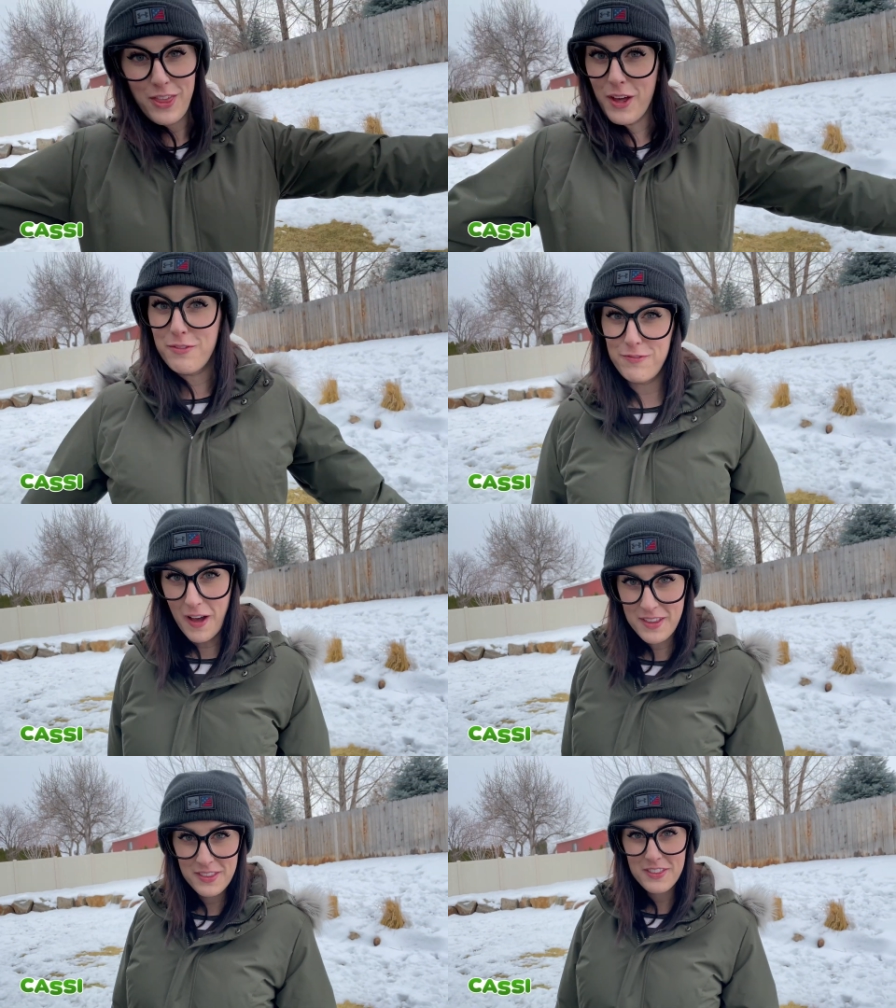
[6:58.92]
The
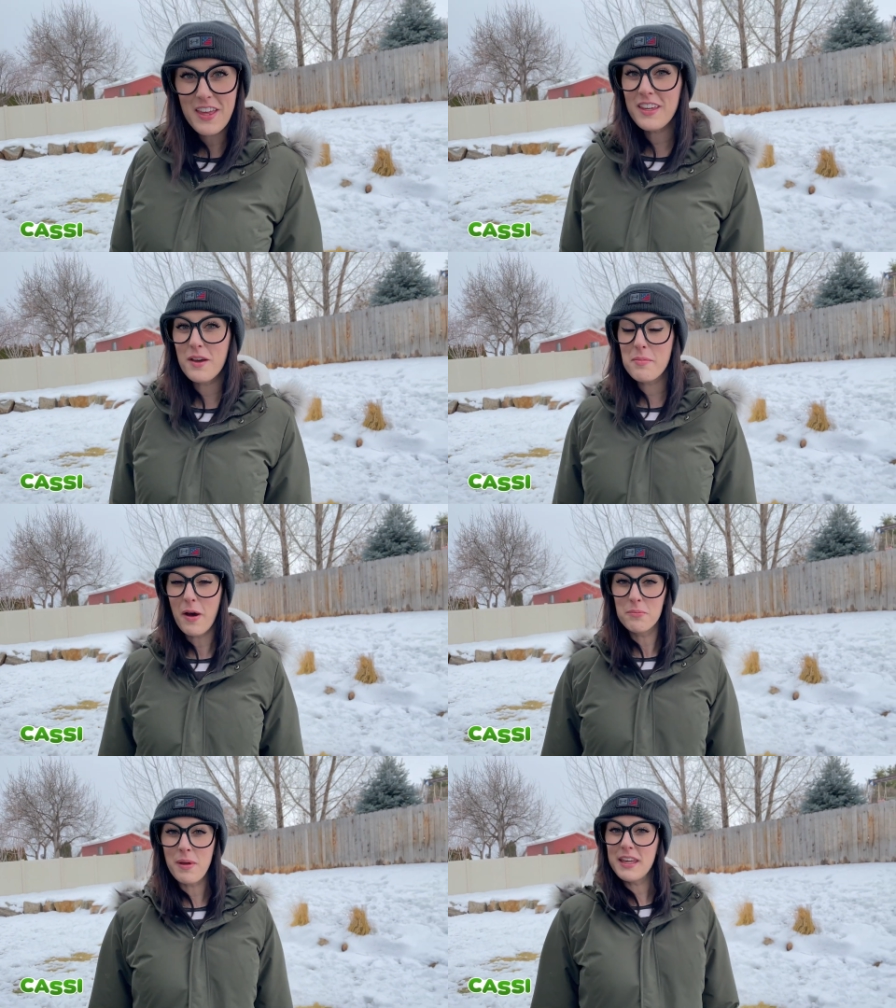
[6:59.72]
fun thing
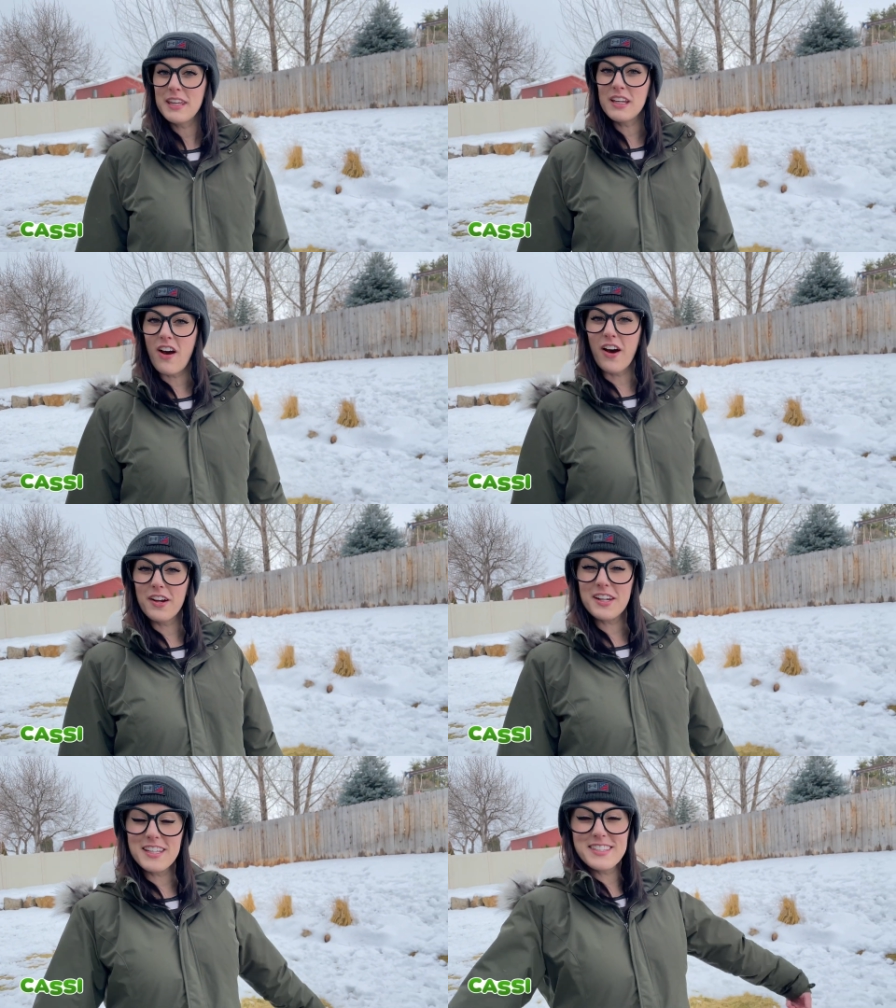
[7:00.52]
about making
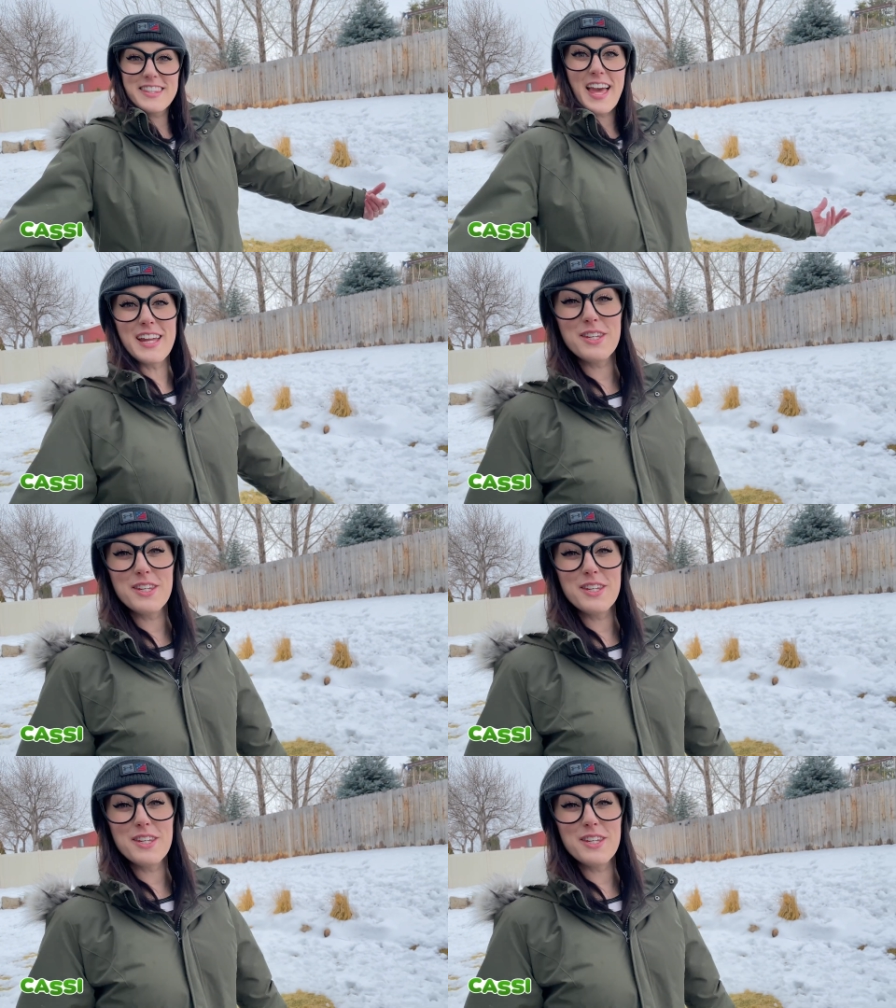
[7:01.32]
art is then